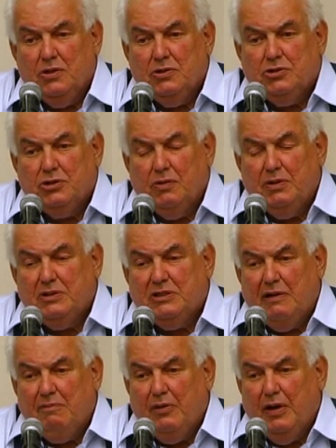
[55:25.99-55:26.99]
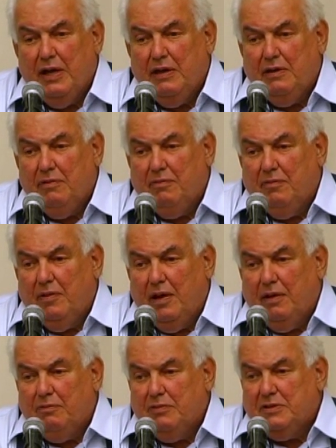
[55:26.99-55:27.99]
So in some way,
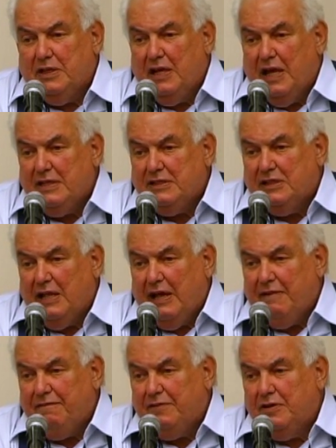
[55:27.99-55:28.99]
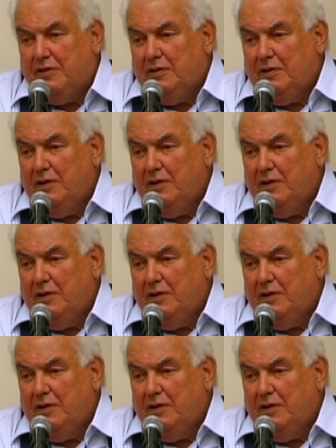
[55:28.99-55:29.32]
it was a nice life to,